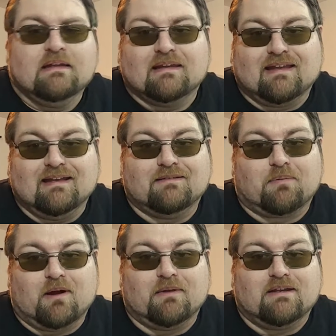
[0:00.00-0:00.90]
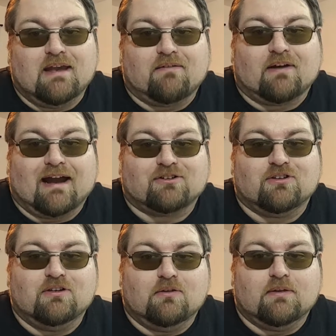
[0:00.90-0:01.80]
the kids probably never
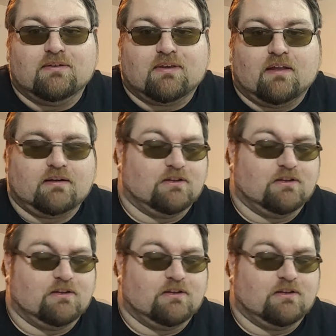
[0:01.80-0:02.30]
actually do the selling,